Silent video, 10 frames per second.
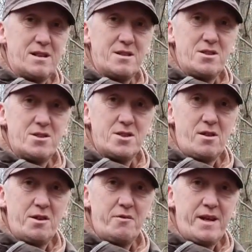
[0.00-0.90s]
It's actually just
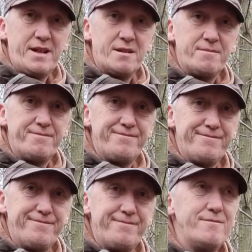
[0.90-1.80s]
starting to rain.
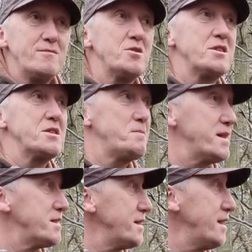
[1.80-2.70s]
Wasn't
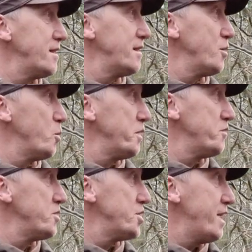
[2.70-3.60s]
expecting that. Little
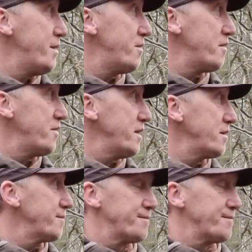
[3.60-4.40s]
wintry shower, I think.